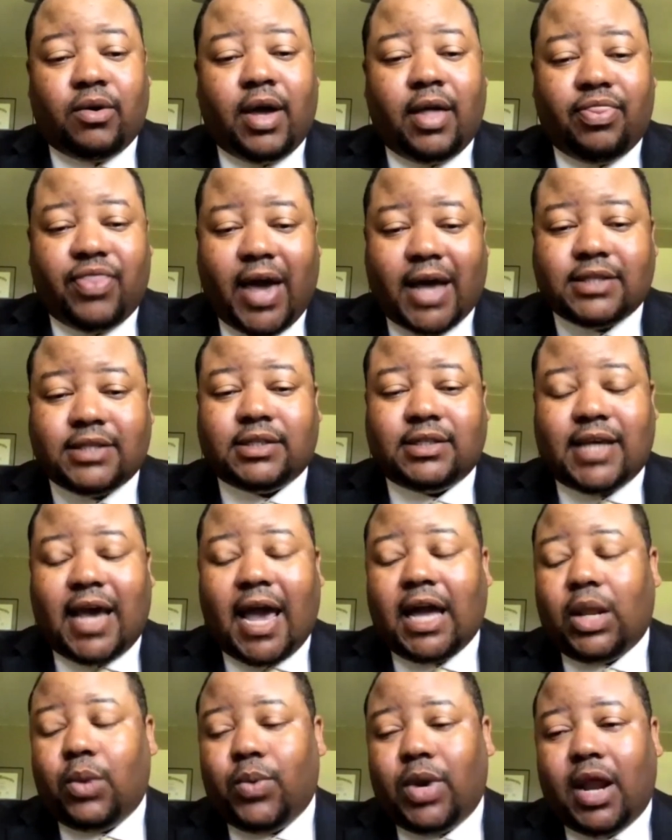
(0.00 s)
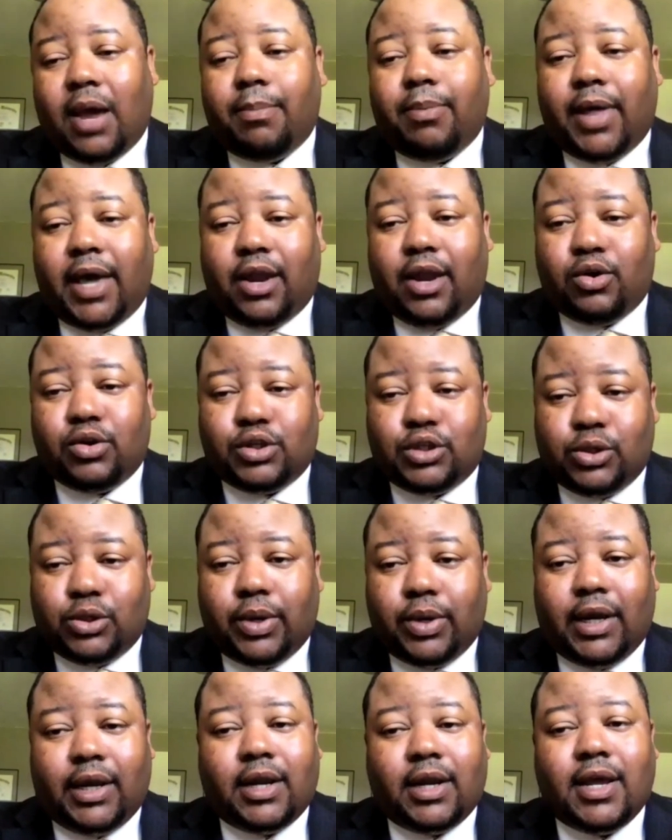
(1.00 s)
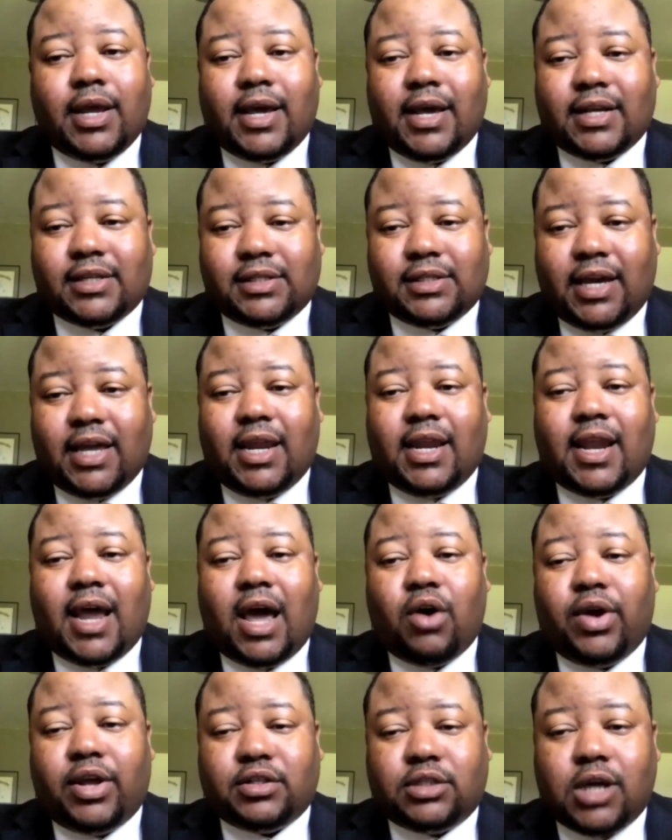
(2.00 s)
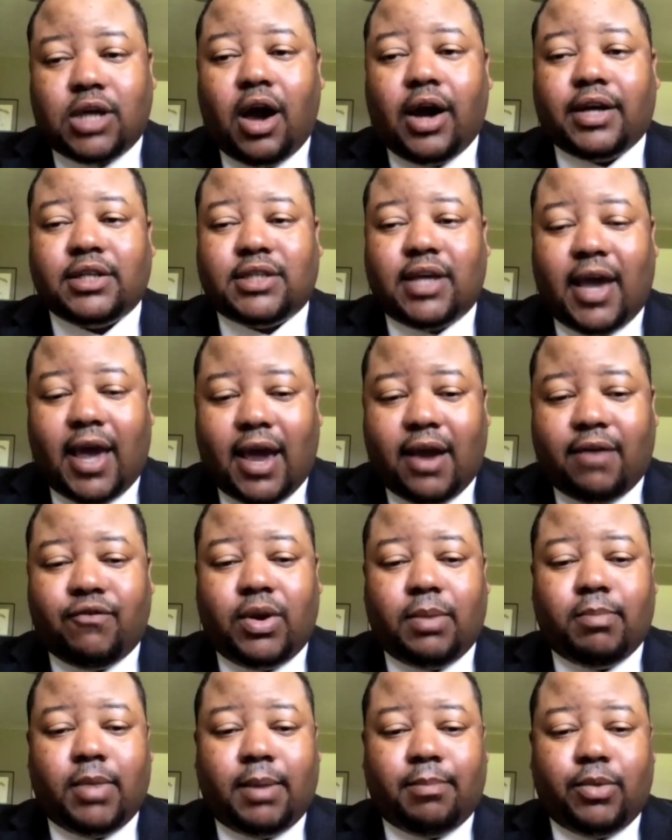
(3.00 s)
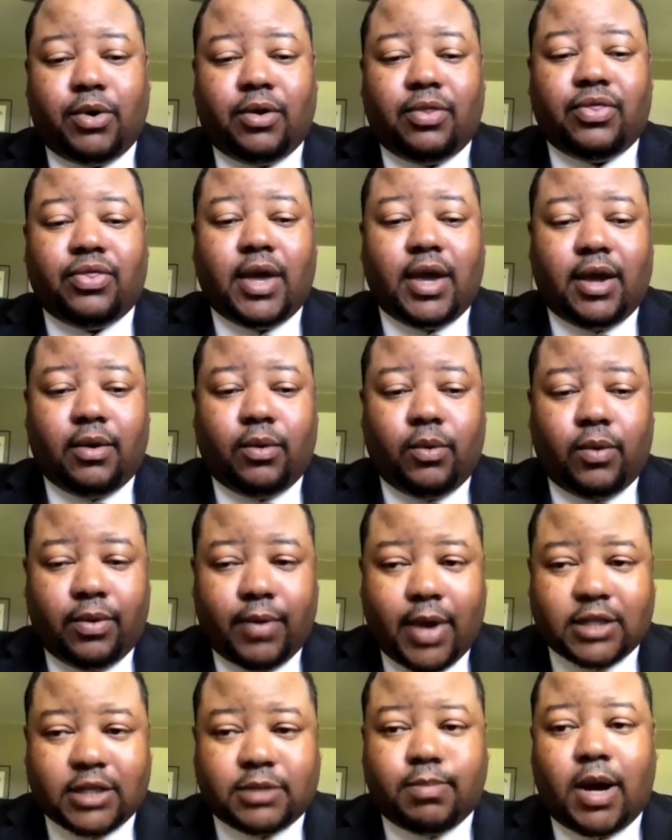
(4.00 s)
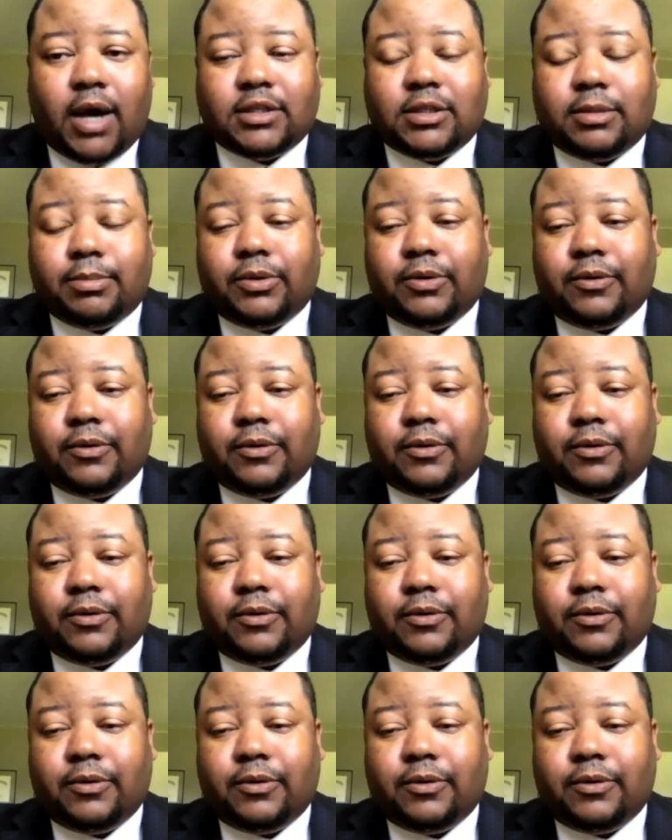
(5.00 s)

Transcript: And that's exactly what I plan on doing, is getting out and talking to every member that's possible.